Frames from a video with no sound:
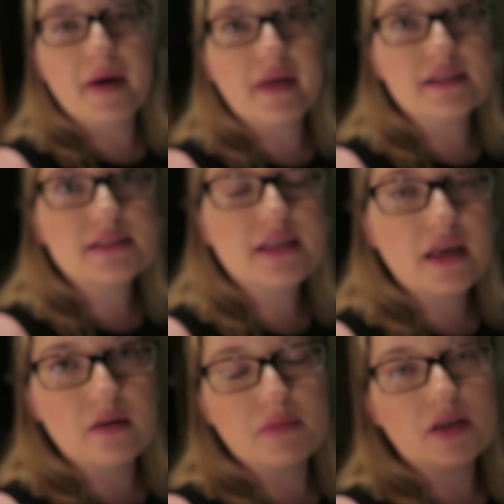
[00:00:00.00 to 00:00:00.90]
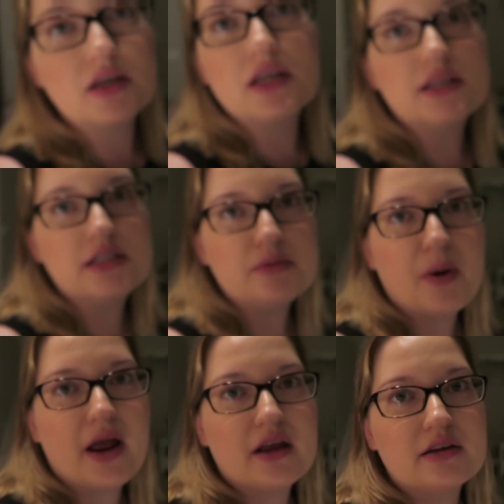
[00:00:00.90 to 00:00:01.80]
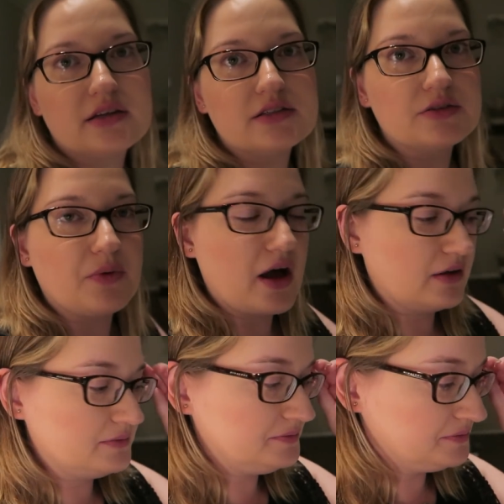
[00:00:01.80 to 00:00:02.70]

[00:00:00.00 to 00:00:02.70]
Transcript: by that same indie brand as well.